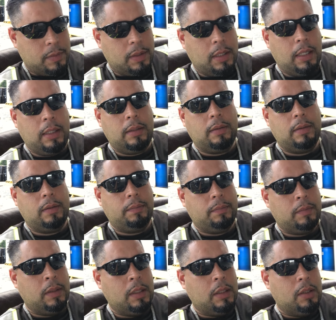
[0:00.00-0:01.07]
Okay?
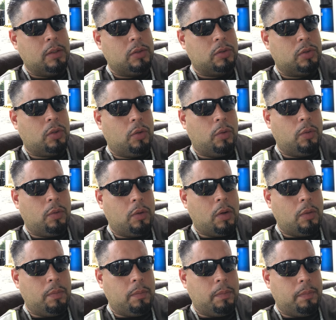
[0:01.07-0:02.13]
So
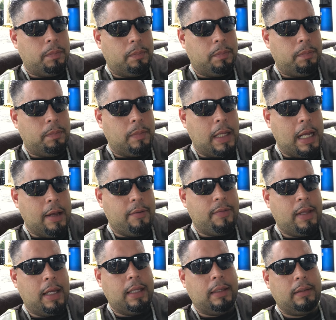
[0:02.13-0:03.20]
have
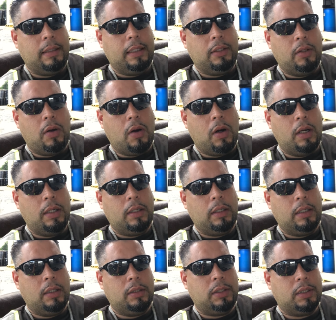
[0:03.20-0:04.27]
that in your heart
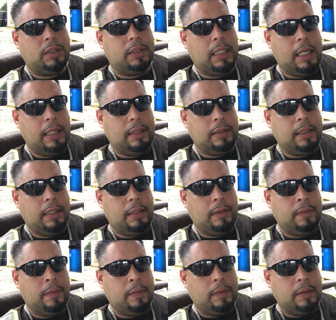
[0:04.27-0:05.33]
and understand that
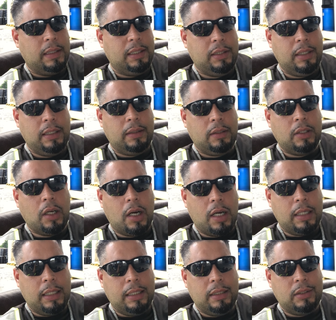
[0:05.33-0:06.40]

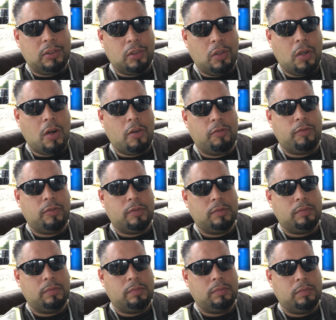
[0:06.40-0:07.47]
God is love.
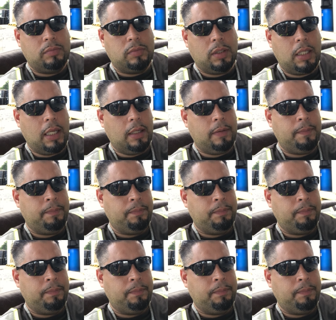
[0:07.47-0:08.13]
Okay?